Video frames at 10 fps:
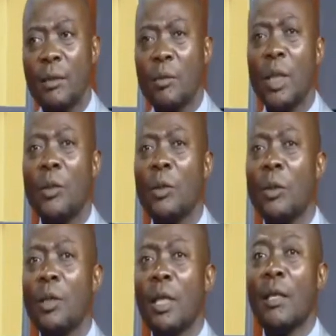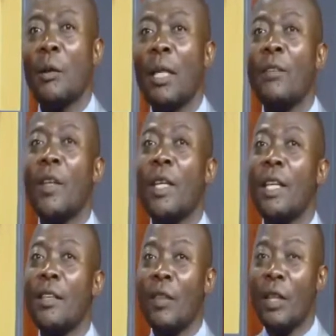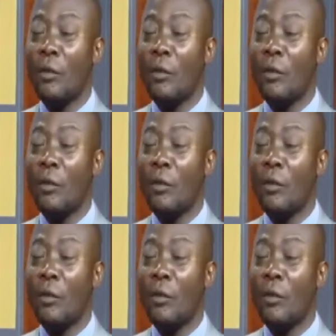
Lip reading: we know that they were even given